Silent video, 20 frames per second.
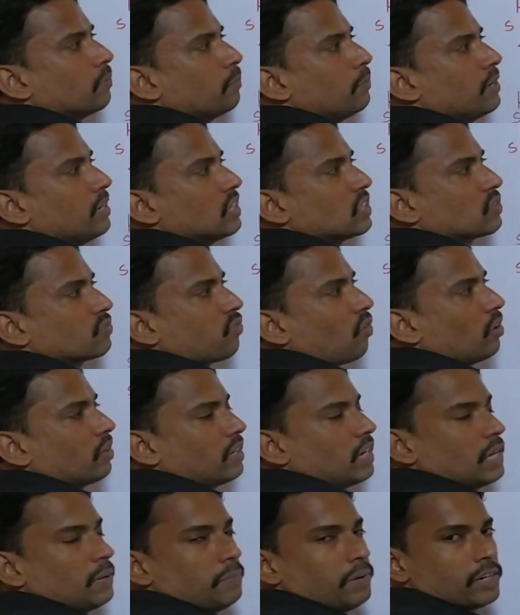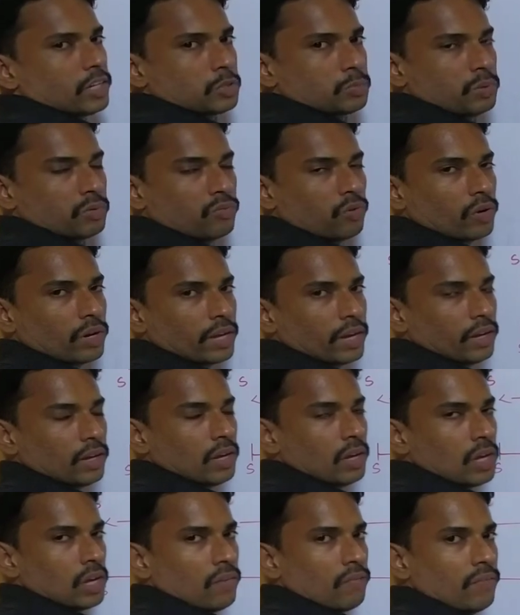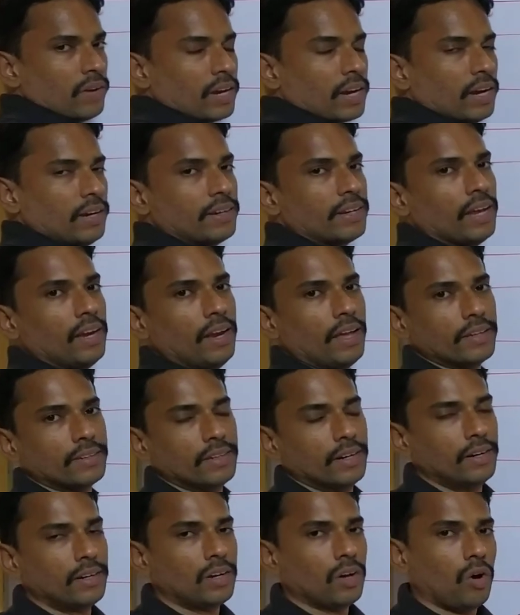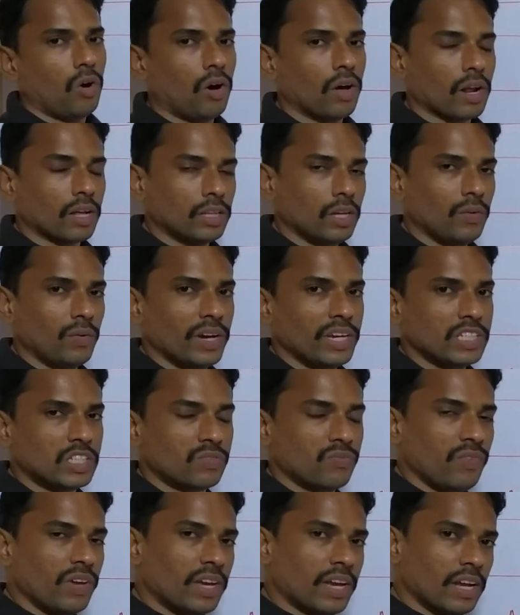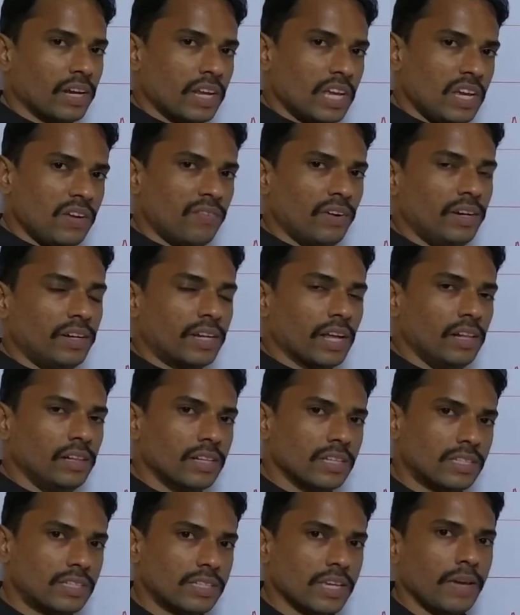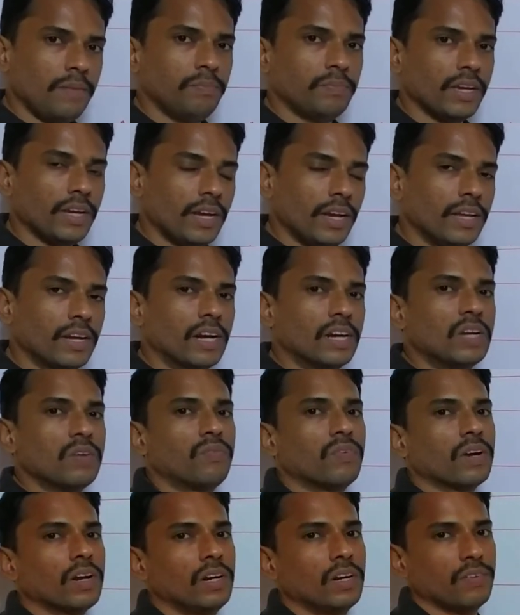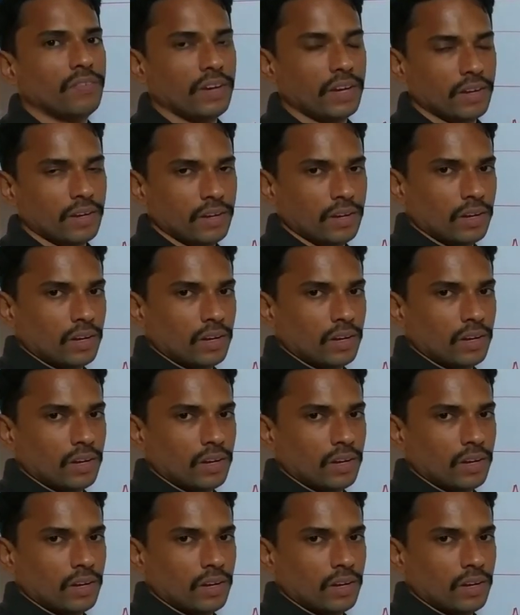B is 40 meters before A we can tell like that or otherwise we can even tell the same thing in a different way